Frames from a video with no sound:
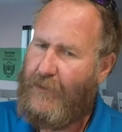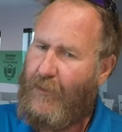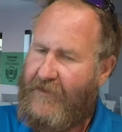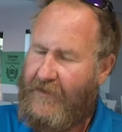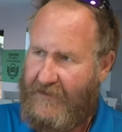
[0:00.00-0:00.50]
it
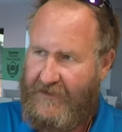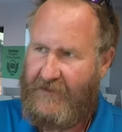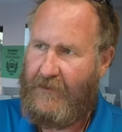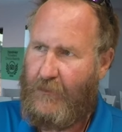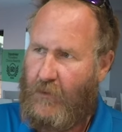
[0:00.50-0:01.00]
with the
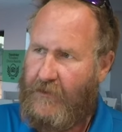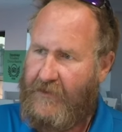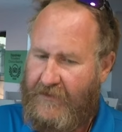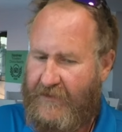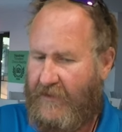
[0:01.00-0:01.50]
extended warranty
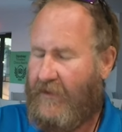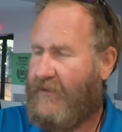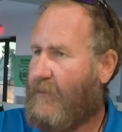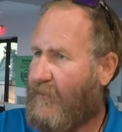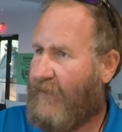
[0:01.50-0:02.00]
is the
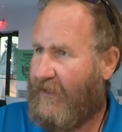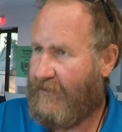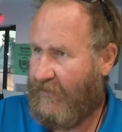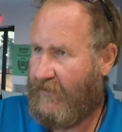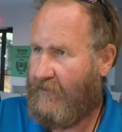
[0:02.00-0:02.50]
customer pays
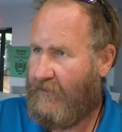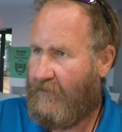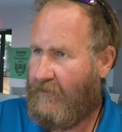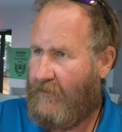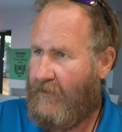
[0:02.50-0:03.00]
me.
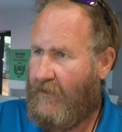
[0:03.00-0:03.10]
Yeah.